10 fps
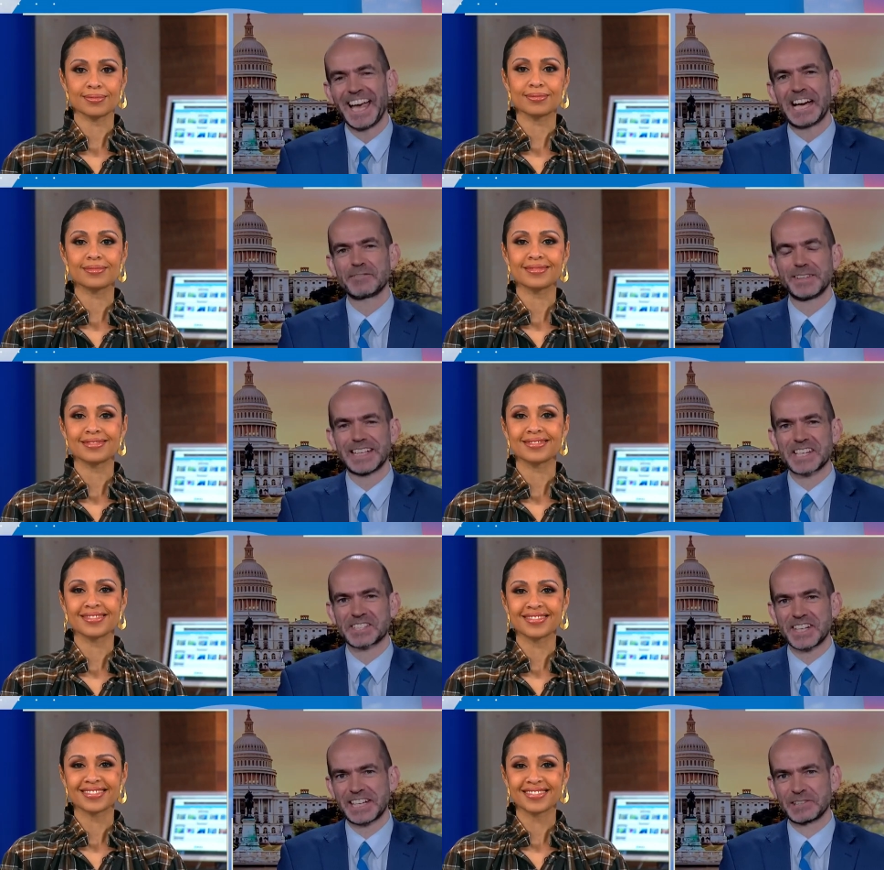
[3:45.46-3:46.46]
Speaker 1: I feel I
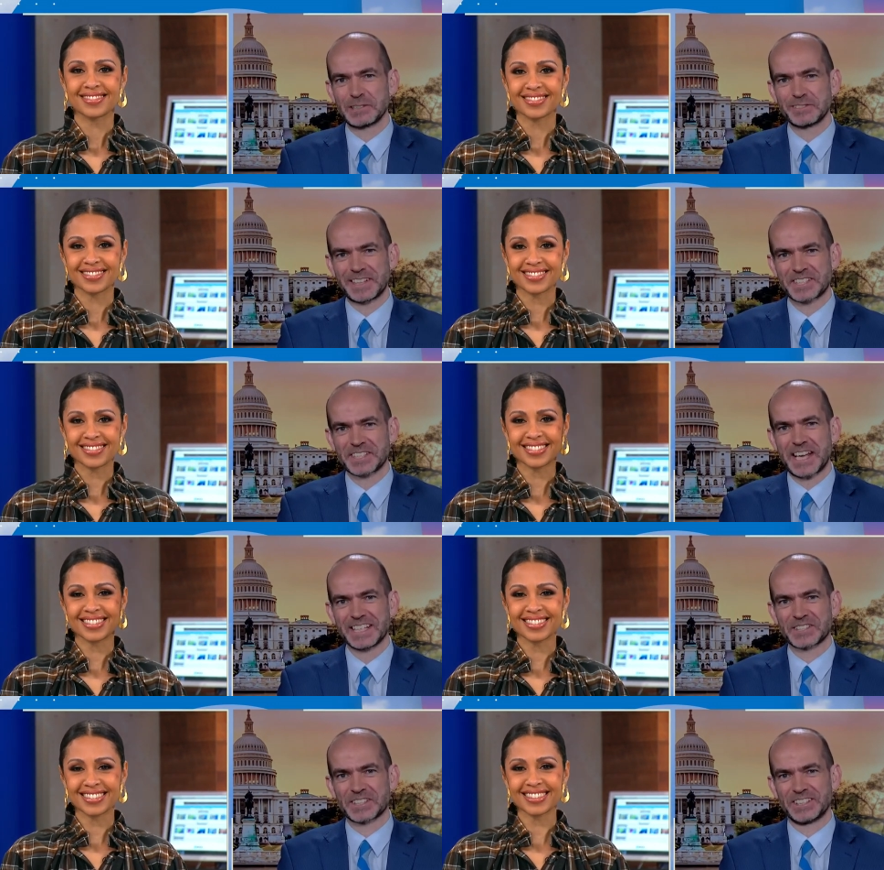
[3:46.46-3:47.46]
sang you a very
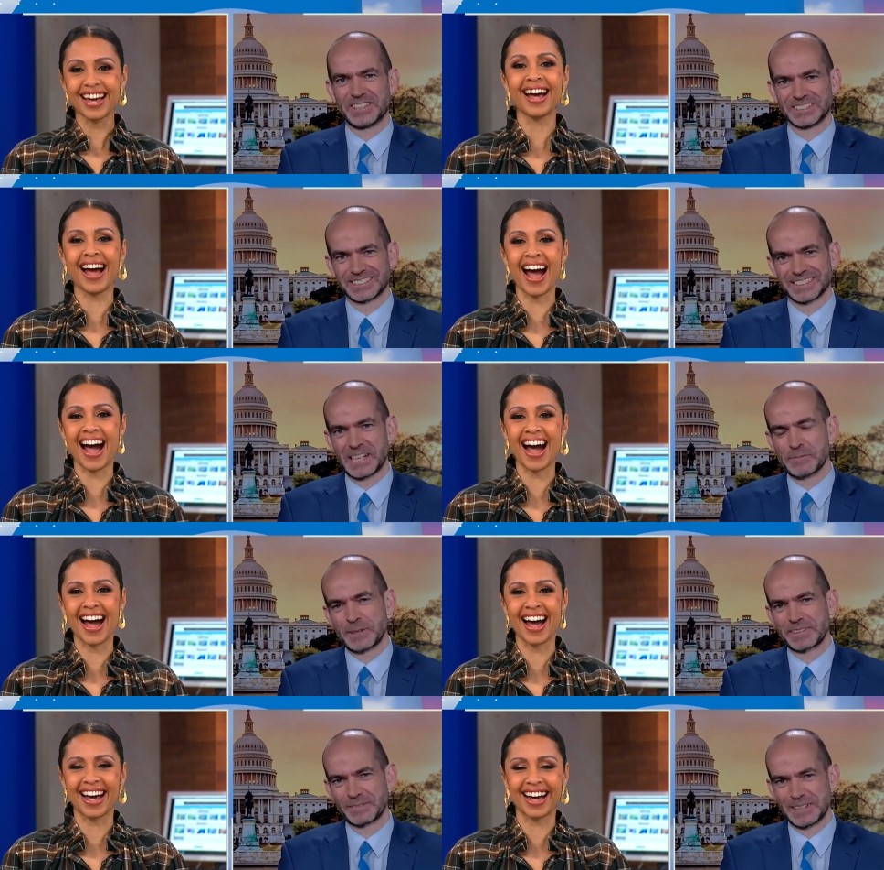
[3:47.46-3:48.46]
sad song today,
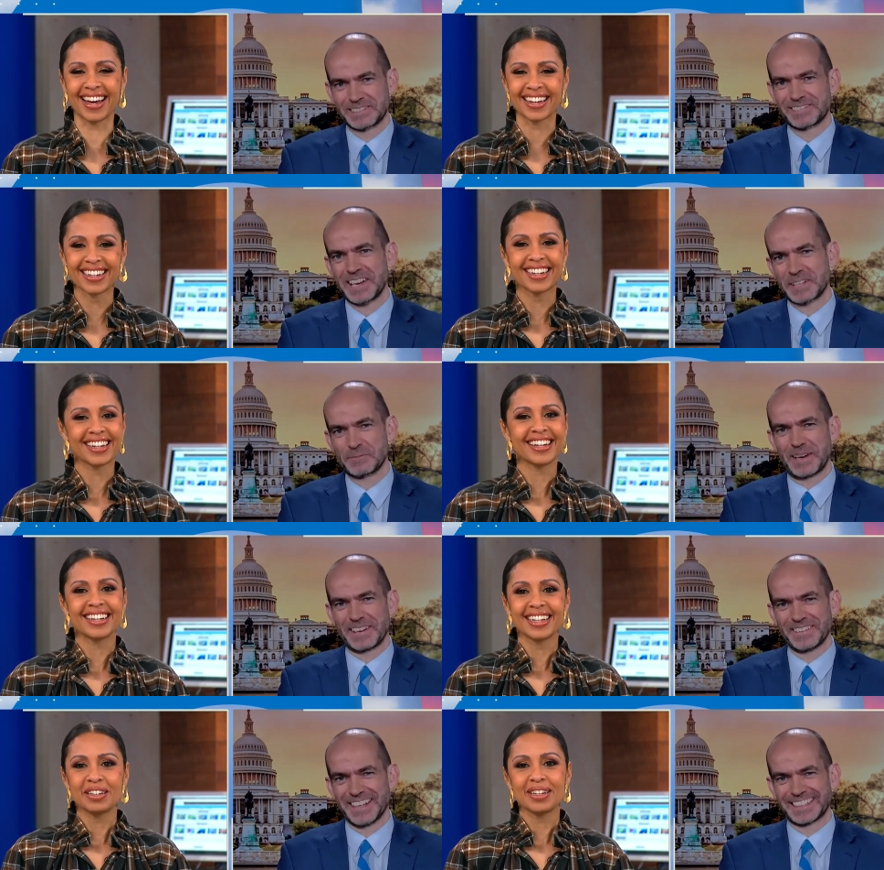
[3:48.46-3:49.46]
but we'll try and get
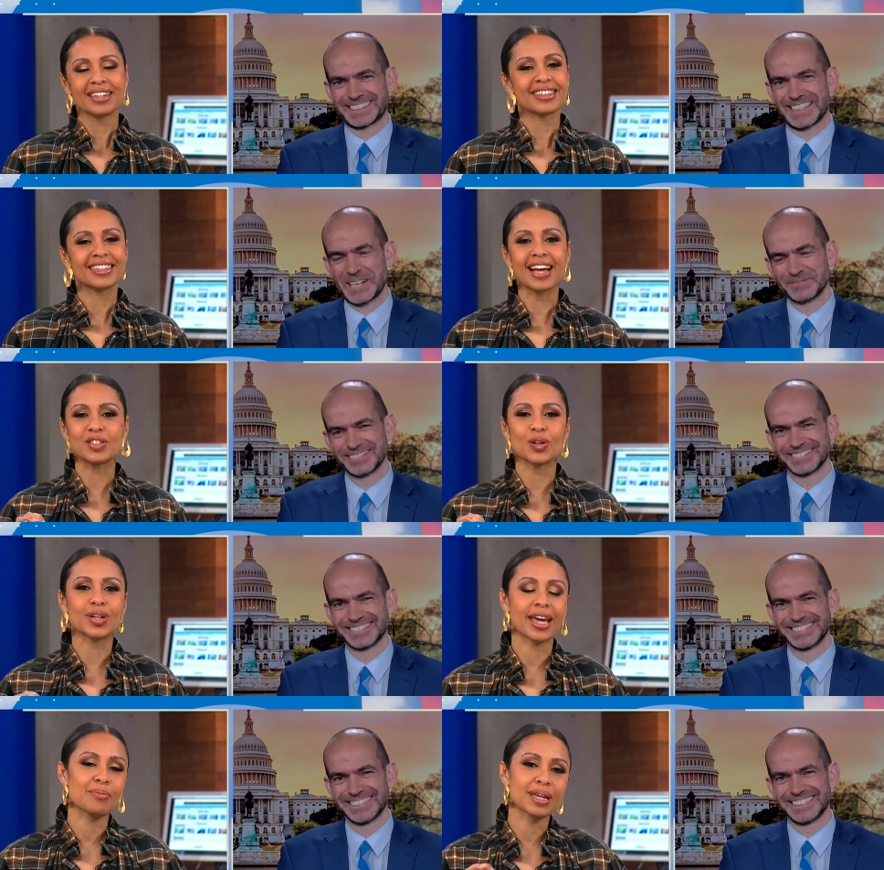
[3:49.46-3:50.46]
better next time. That's
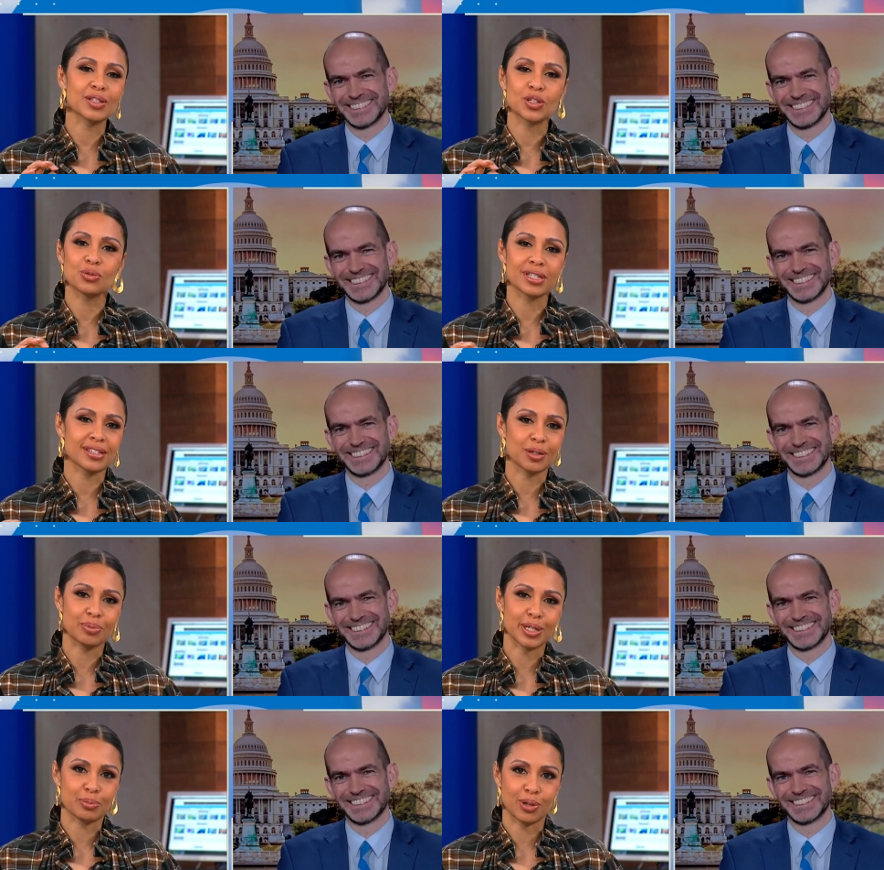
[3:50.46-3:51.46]
Speaker 2: okay because you were
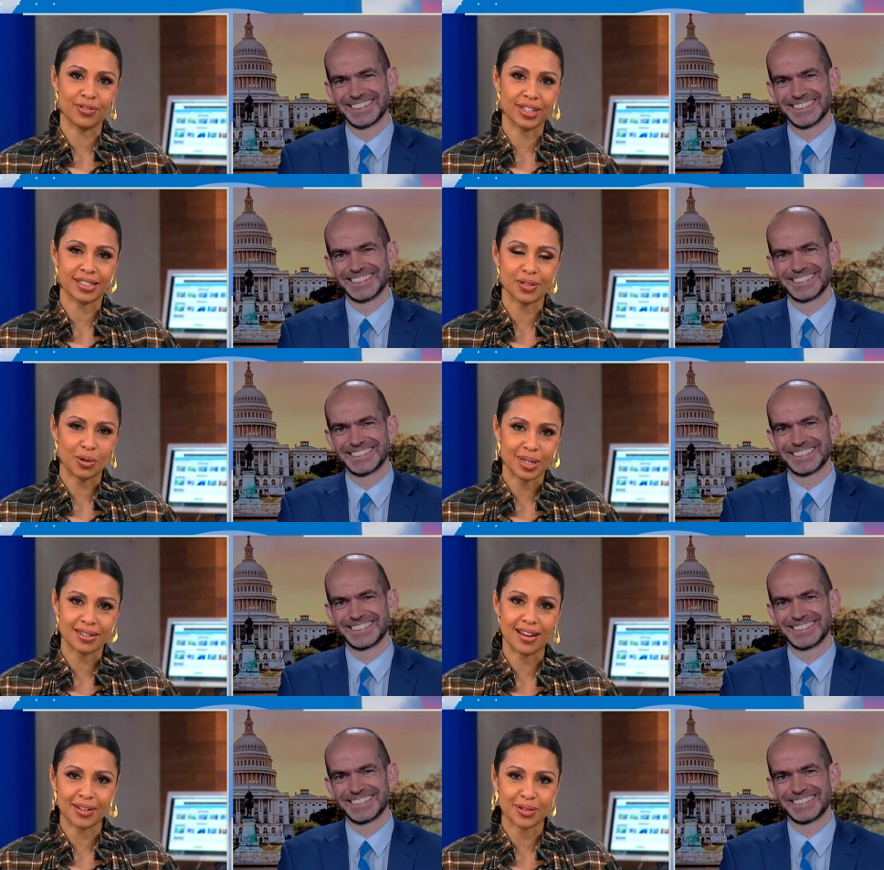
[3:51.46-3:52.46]
still pitch perfect as
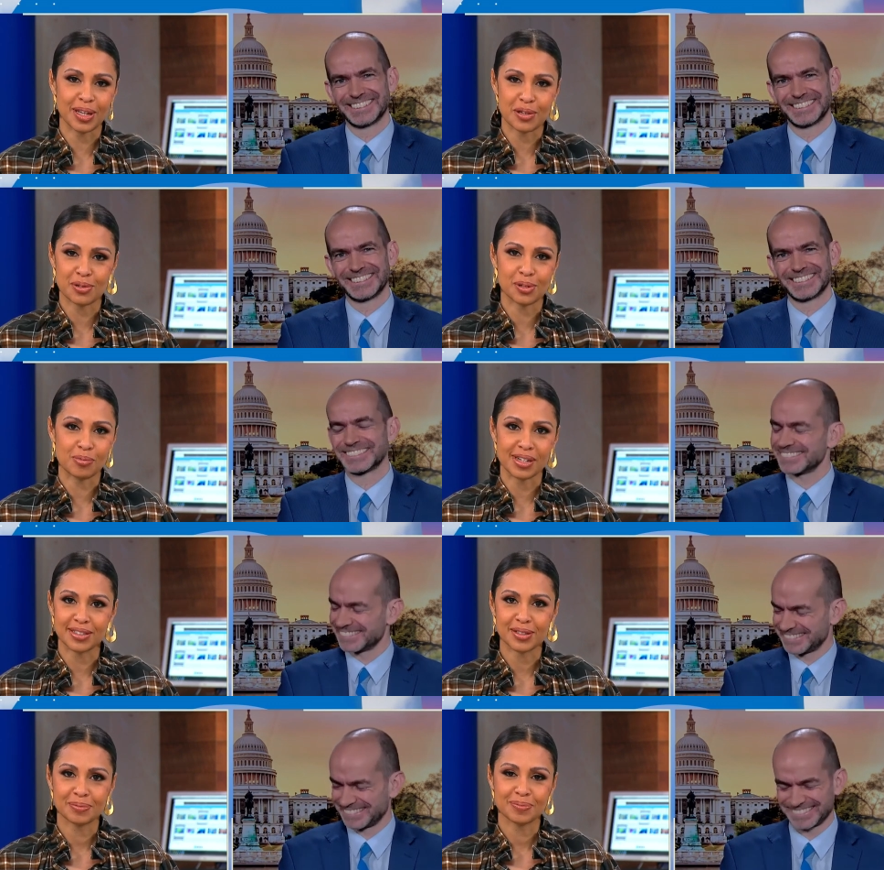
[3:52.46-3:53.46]
always, Niall. Thank you so
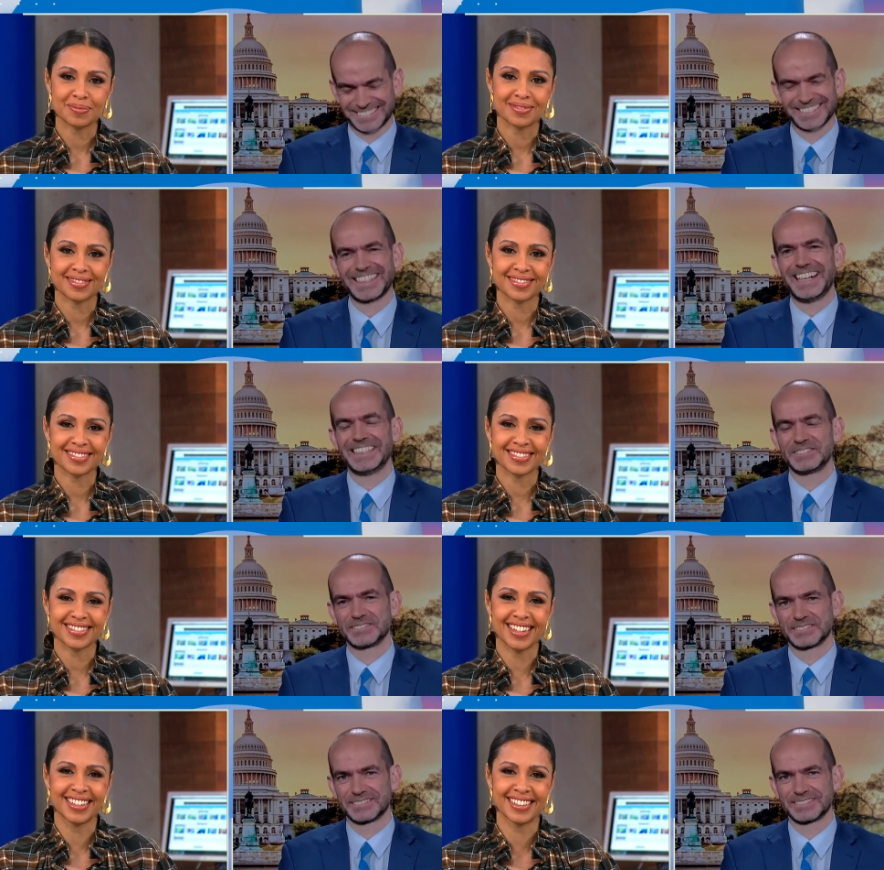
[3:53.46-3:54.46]
much.
Speaker 1: Ah,
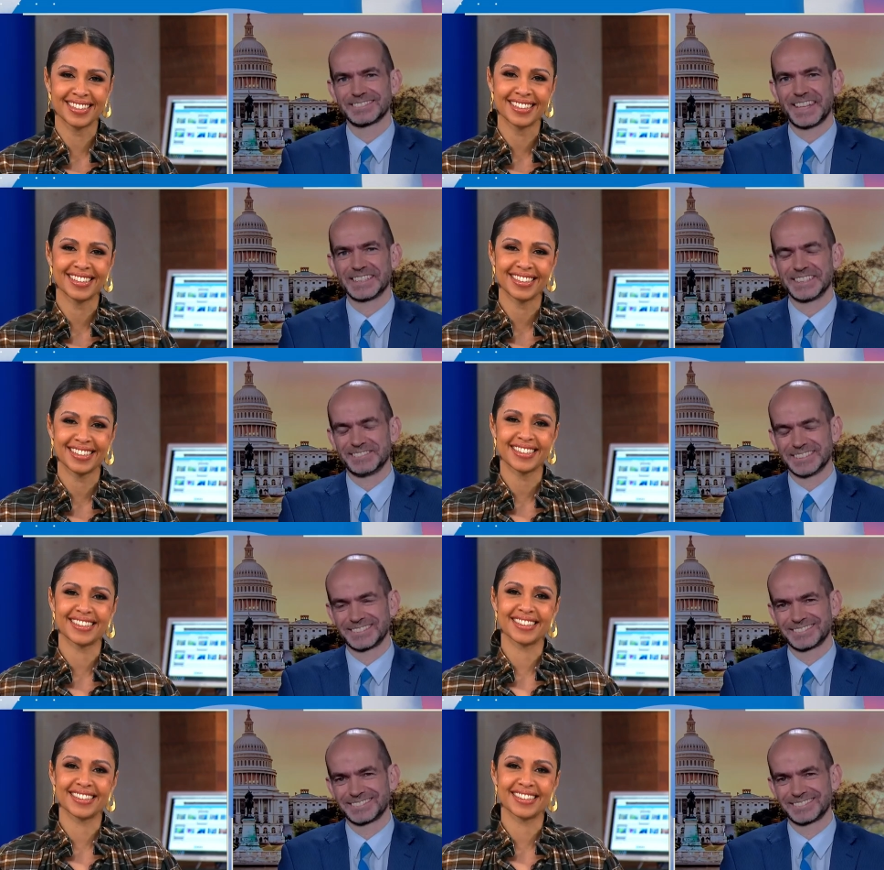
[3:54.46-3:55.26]
thanks,
Speaker 2: Adrienne.